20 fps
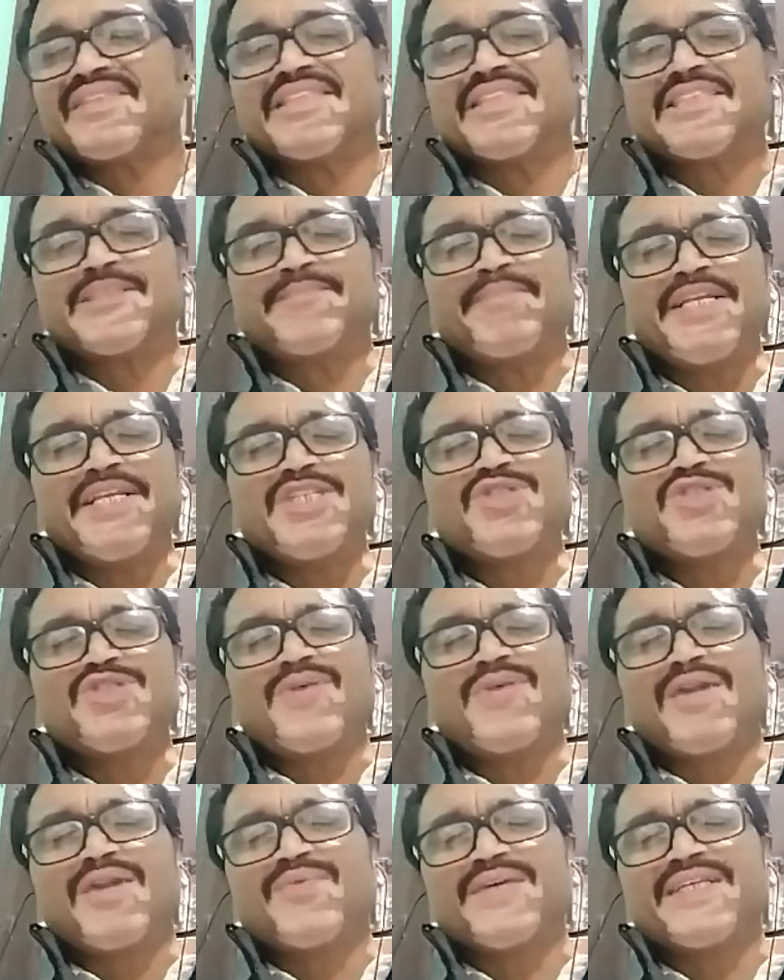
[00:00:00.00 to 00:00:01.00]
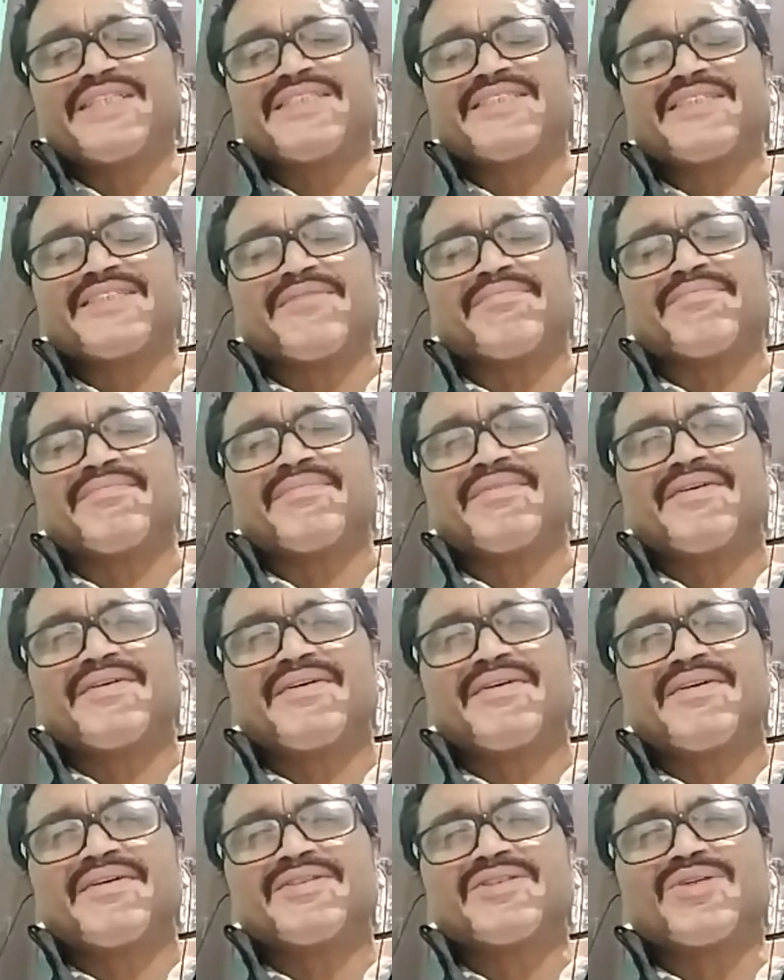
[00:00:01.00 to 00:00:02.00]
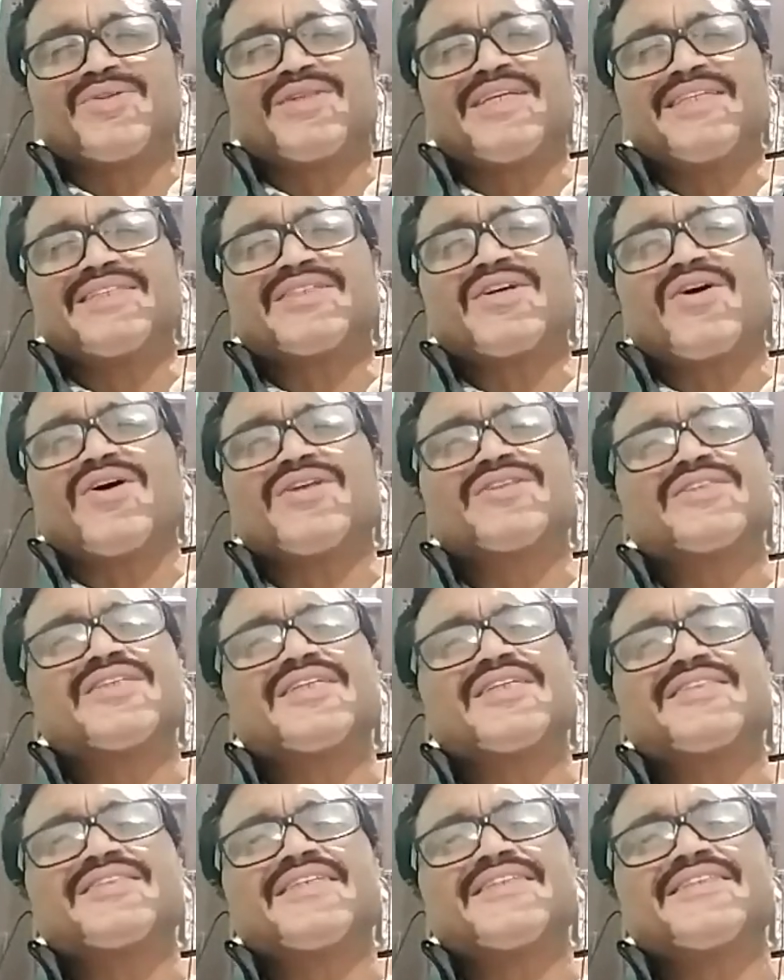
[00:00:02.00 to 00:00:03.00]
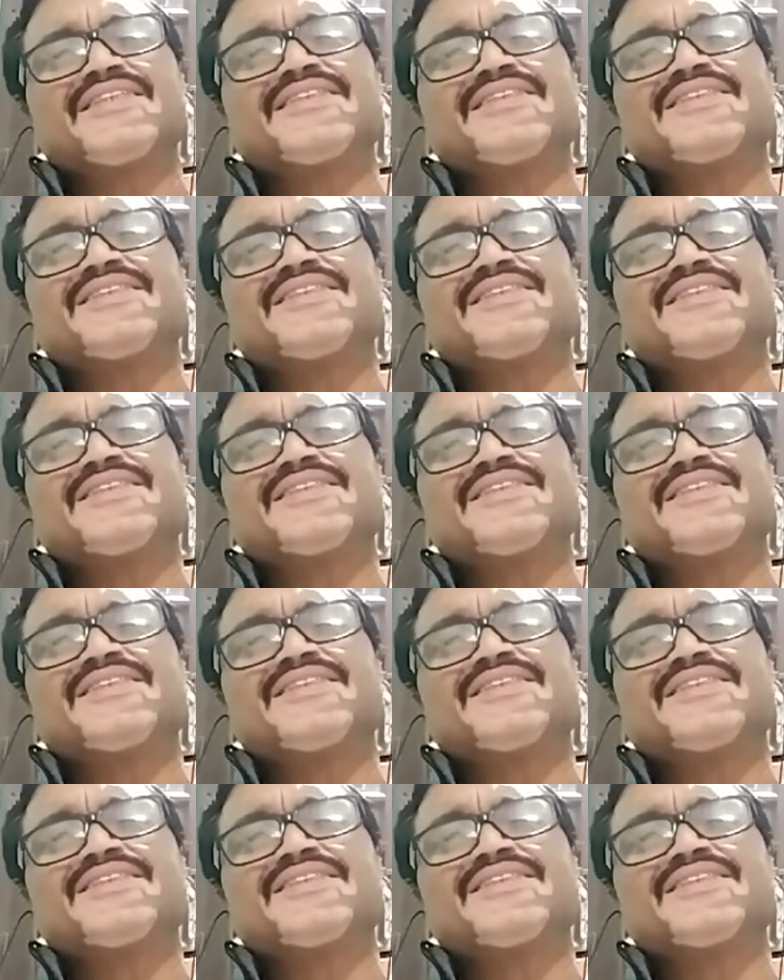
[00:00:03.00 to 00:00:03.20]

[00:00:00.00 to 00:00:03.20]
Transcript: spiritual wisdom. So this consciousness